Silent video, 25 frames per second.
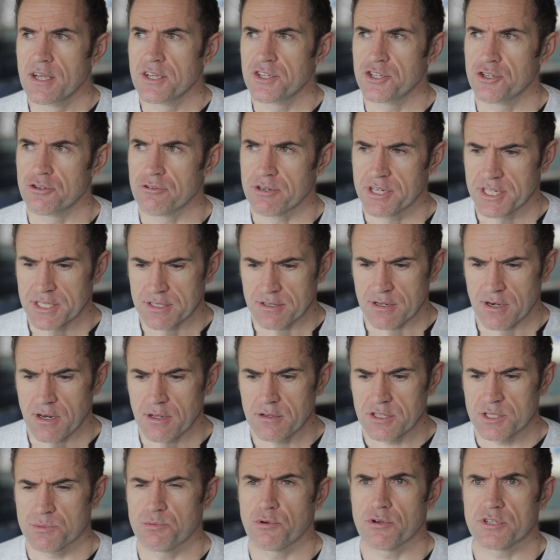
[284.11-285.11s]
You're in
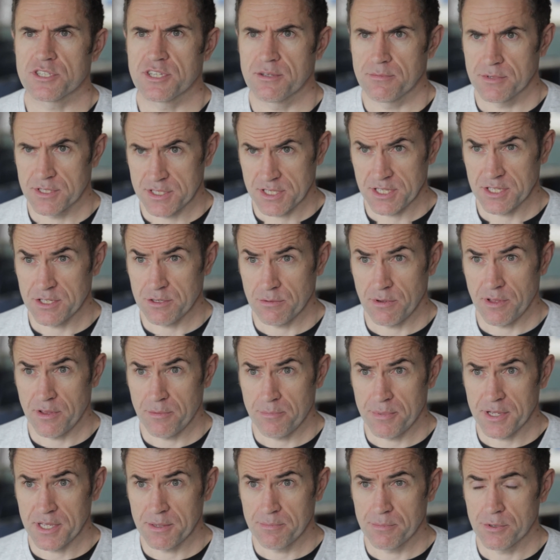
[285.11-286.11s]
close proximity to other
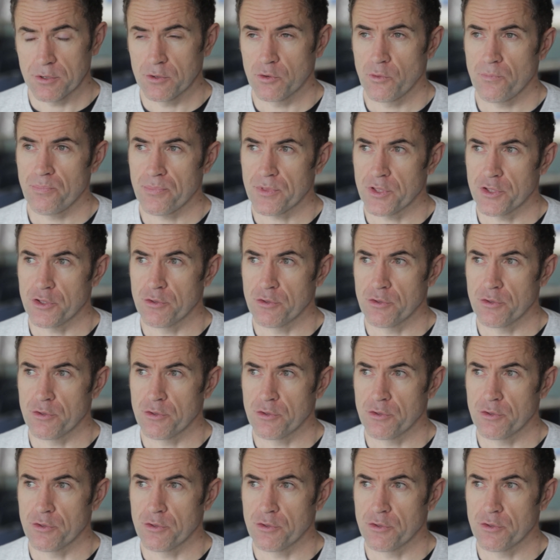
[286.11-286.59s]
people.